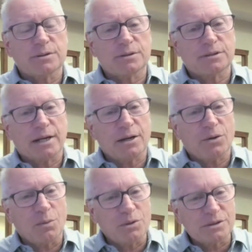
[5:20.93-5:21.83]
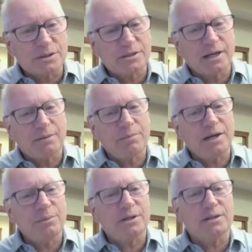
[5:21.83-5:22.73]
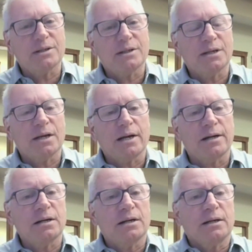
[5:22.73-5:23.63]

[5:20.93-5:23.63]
stayed almost the same, maybe a little higher.